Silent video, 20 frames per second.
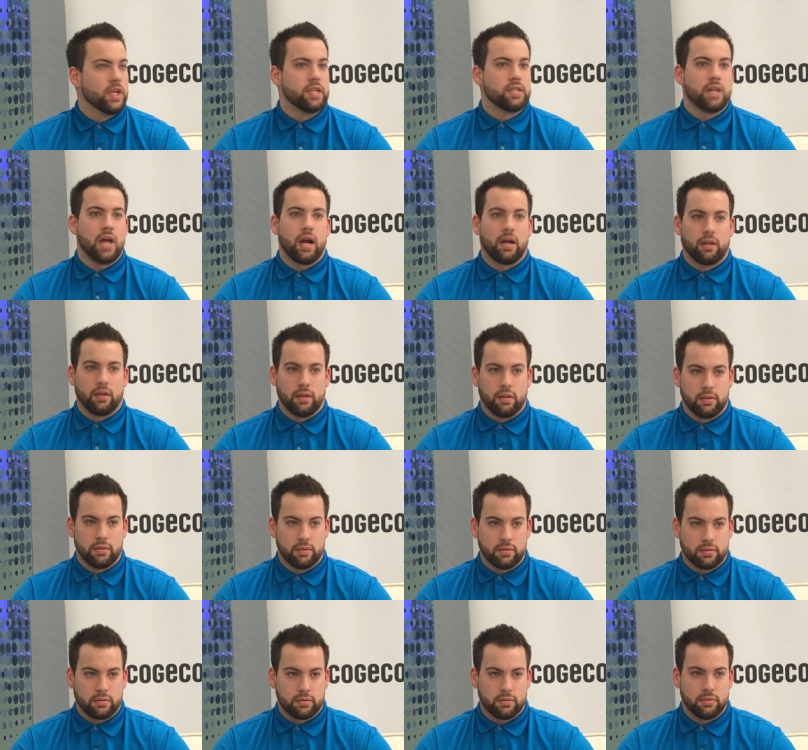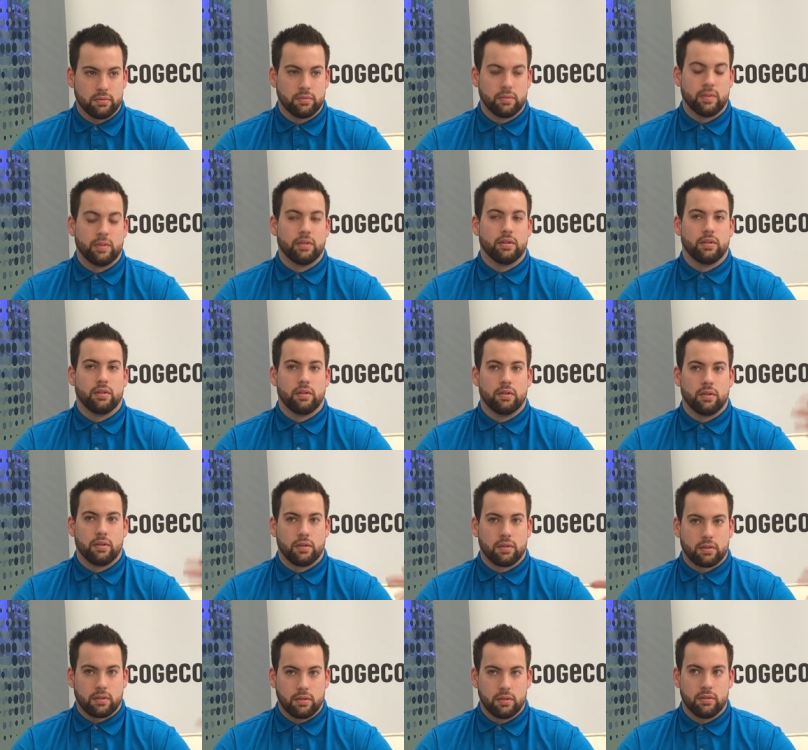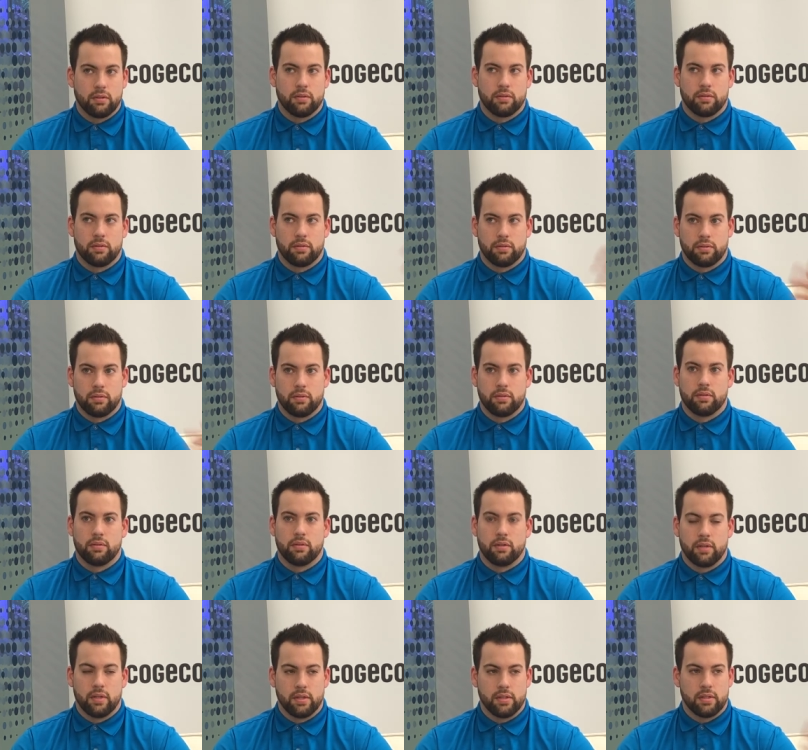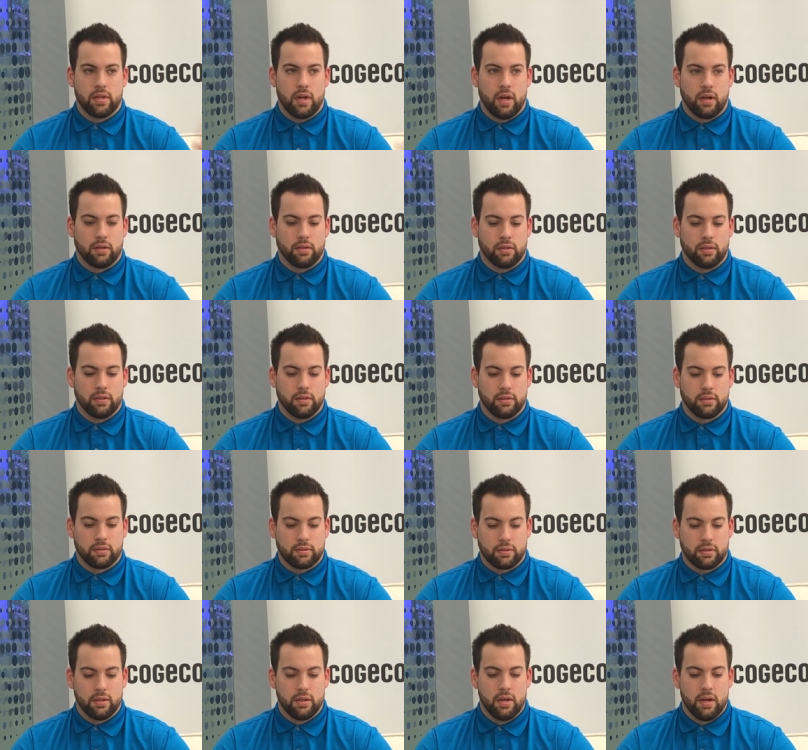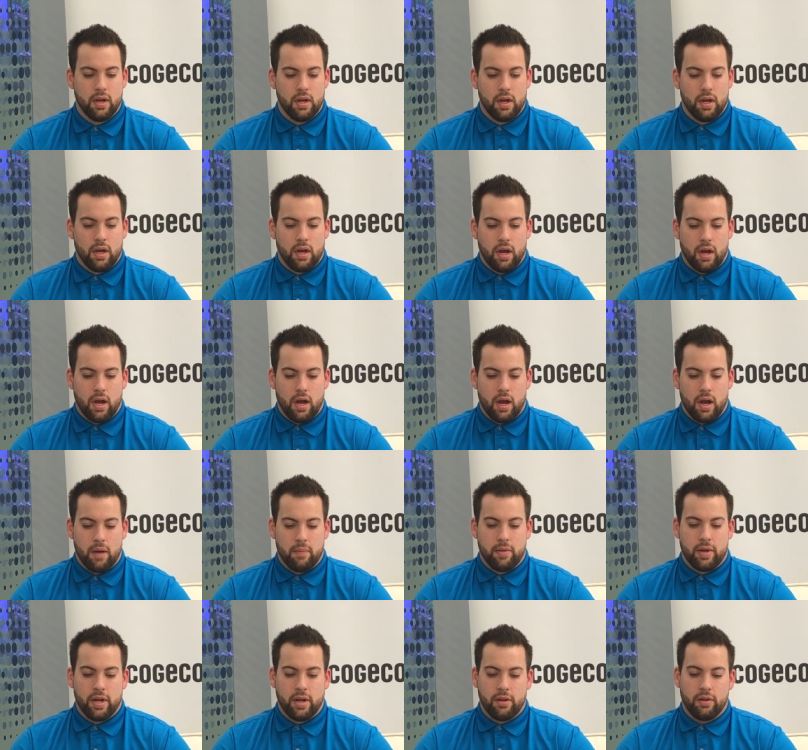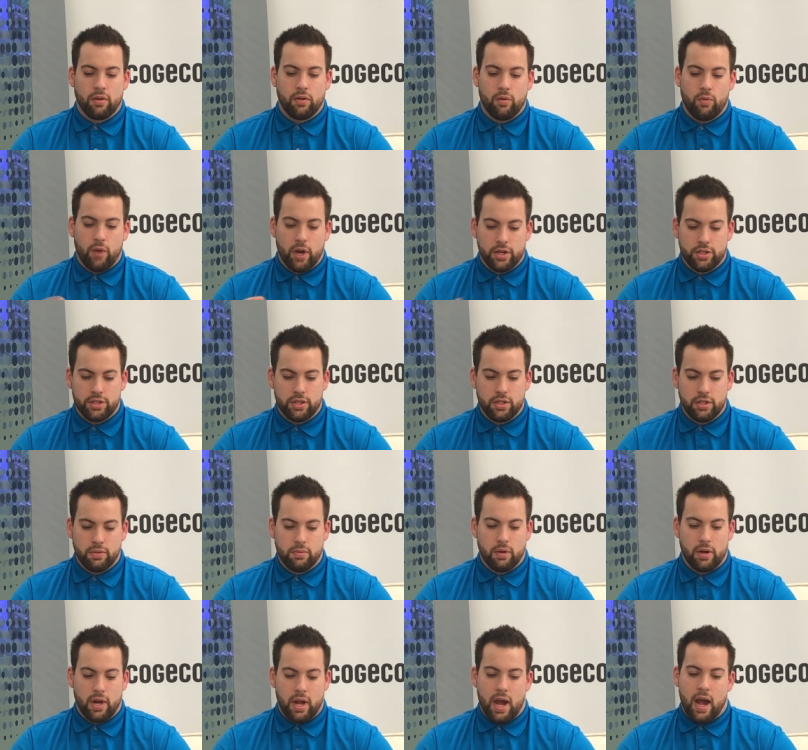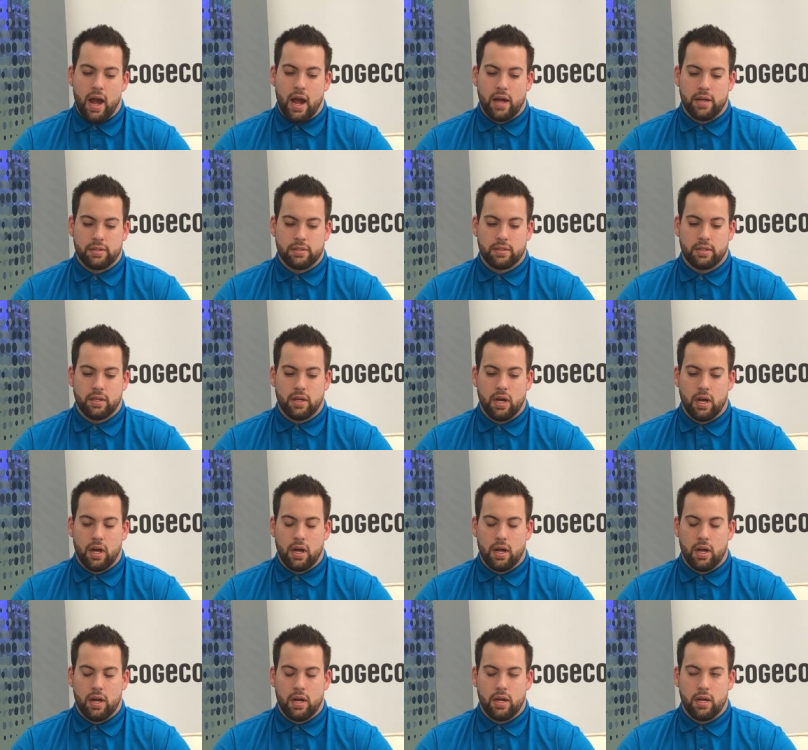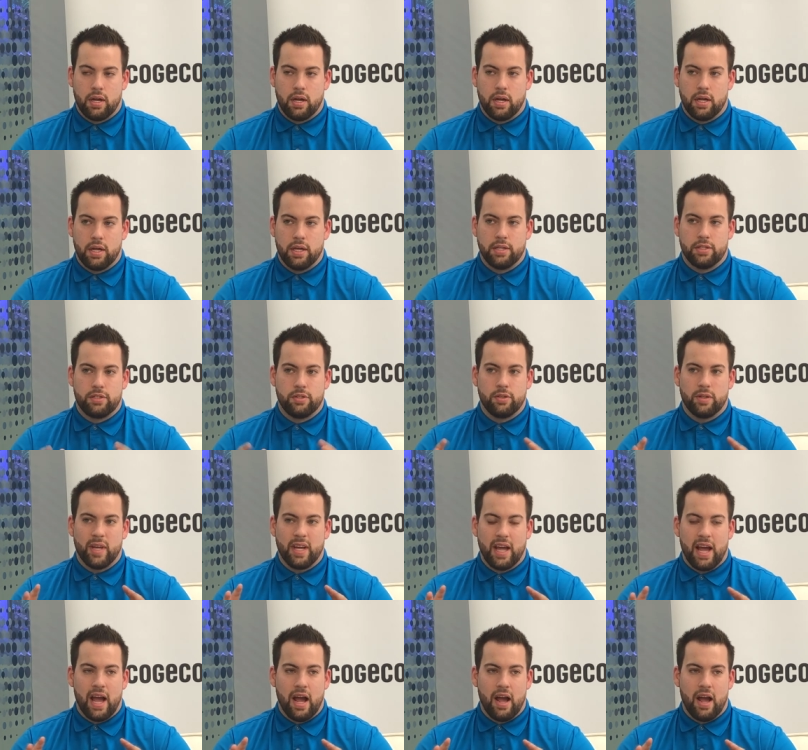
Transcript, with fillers: Exactly. Right, we're an enterprise, board of directors takes time, big plans, exactly. right? Okay. Um, another question you want to ask uh, is do they